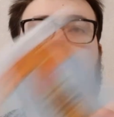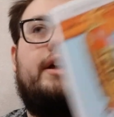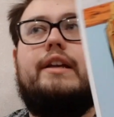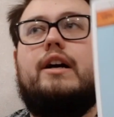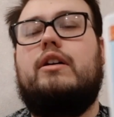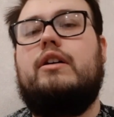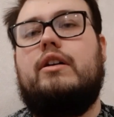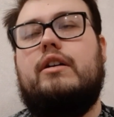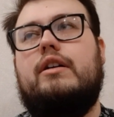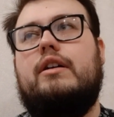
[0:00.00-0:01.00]

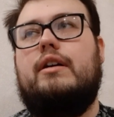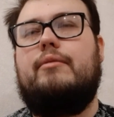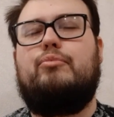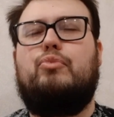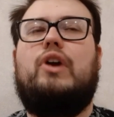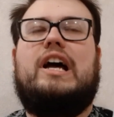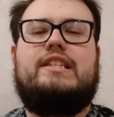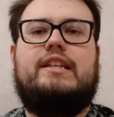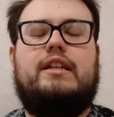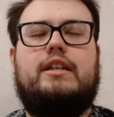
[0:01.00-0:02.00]
younger,
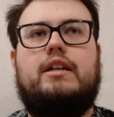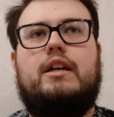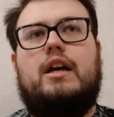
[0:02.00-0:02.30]
bratty,